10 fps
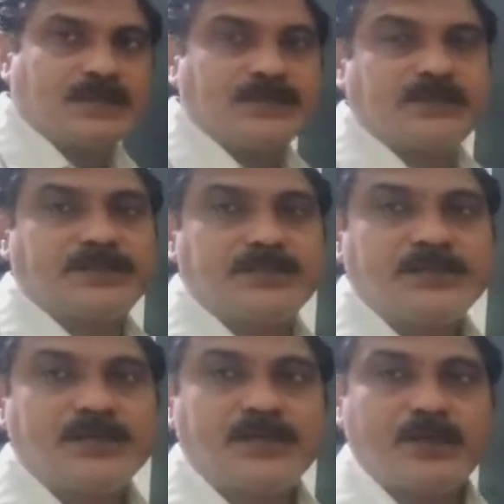the
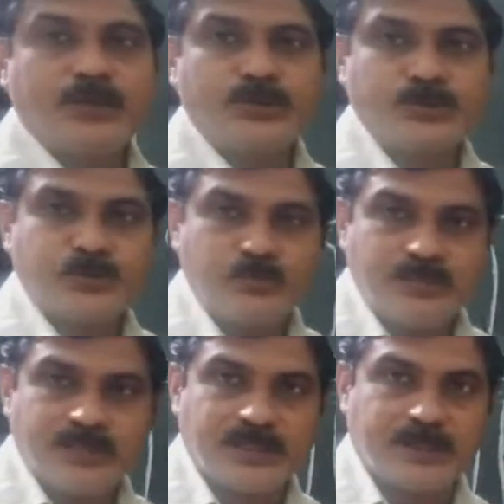two
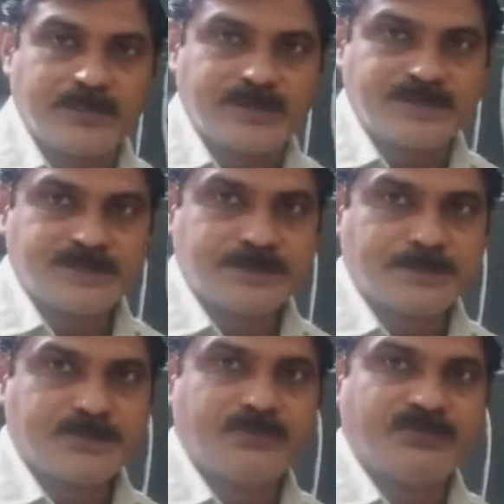male gametes
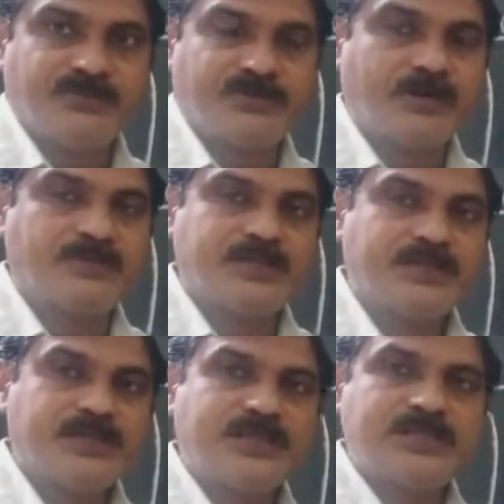from the
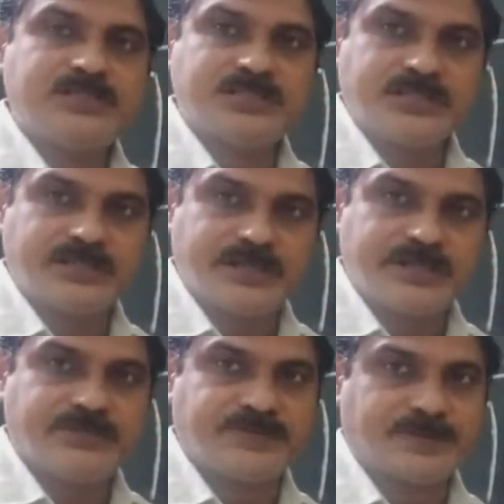
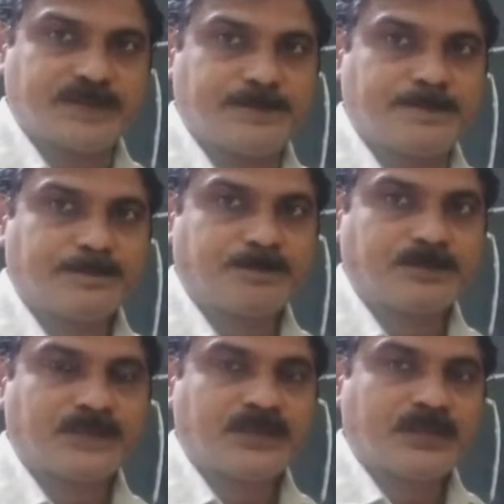generative cell.
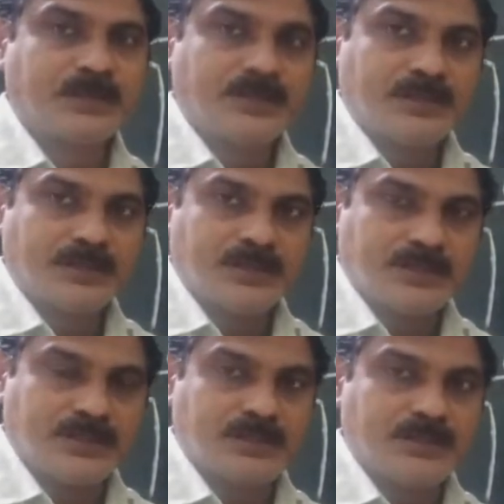
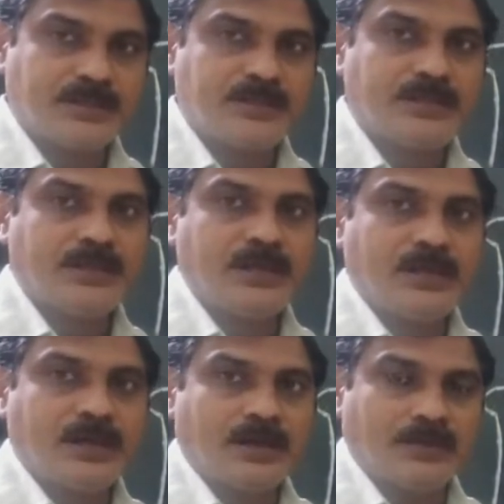Here,
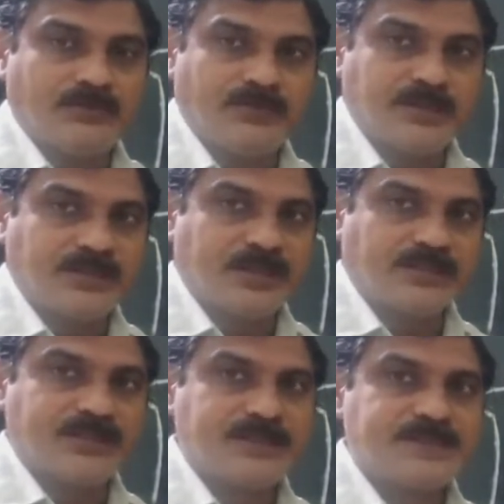one
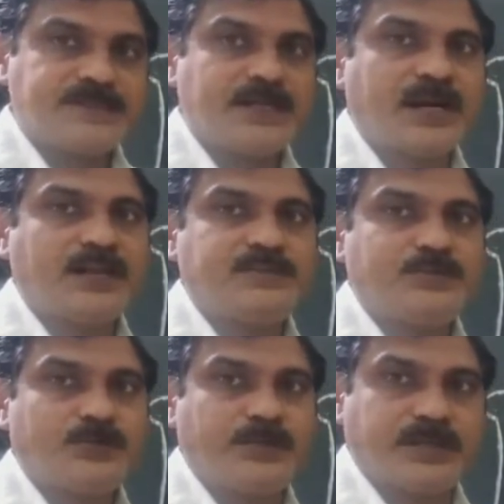another cell also
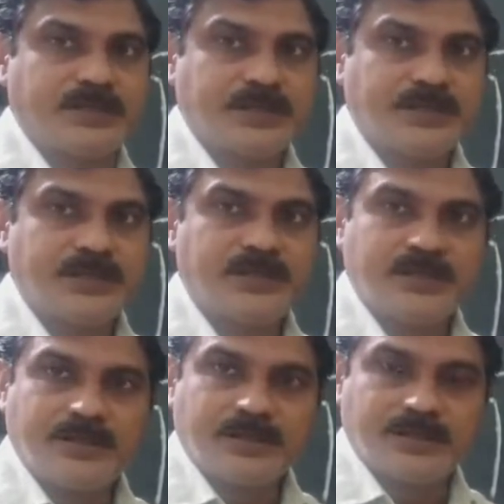present,
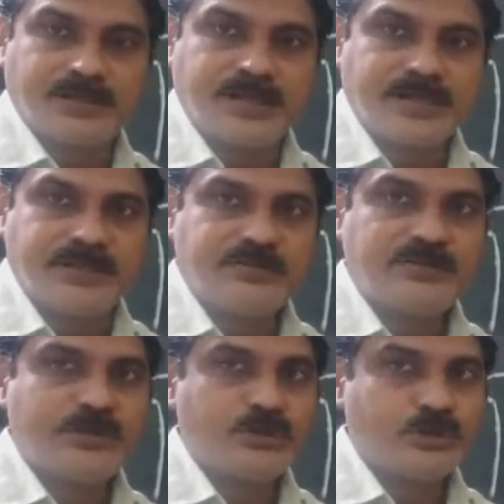that is
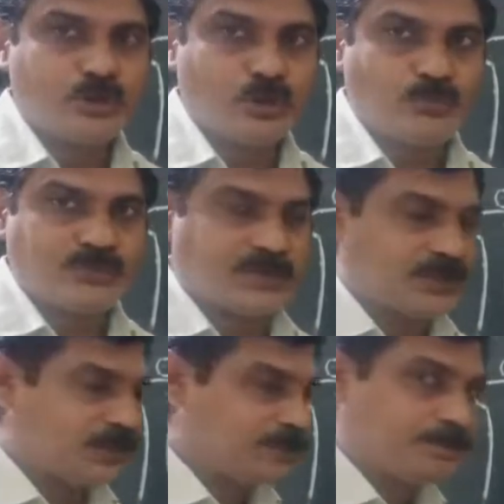tube cell.
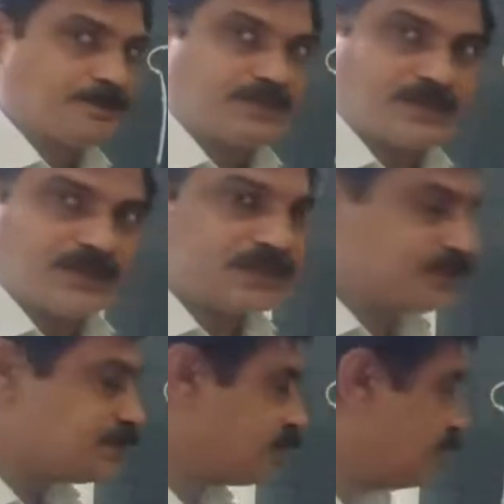Thus,